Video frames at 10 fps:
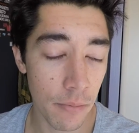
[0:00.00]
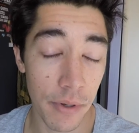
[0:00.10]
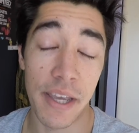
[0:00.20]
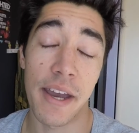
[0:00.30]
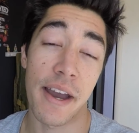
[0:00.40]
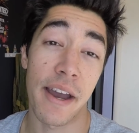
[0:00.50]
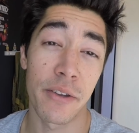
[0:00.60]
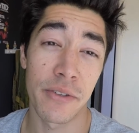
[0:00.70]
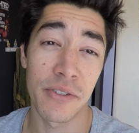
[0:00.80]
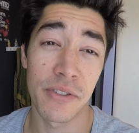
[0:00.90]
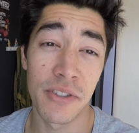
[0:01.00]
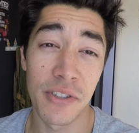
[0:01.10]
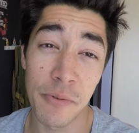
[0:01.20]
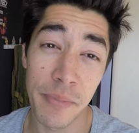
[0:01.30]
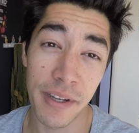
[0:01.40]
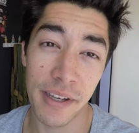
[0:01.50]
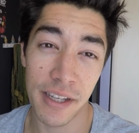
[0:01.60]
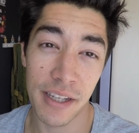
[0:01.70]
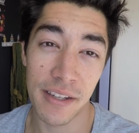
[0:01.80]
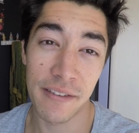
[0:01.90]
But yeah, I had a
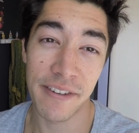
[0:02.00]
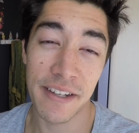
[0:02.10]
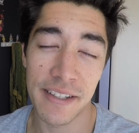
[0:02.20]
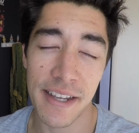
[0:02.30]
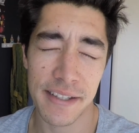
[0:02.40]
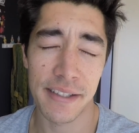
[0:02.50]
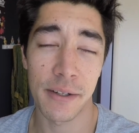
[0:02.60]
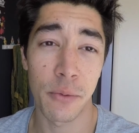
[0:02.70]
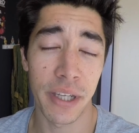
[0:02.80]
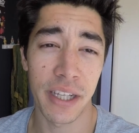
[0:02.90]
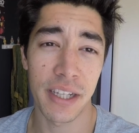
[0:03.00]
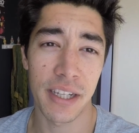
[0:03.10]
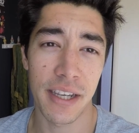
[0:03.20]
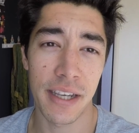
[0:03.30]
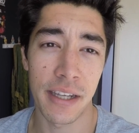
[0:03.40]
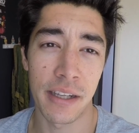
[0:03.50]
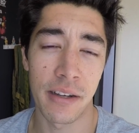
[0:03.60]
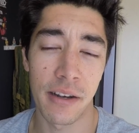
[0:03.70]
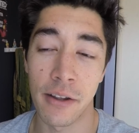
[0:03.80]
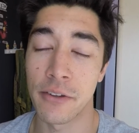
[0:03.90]
stupidly fantastic week
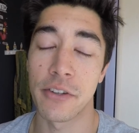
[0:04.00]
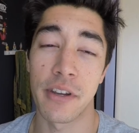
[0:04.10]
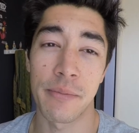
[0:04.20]
in London.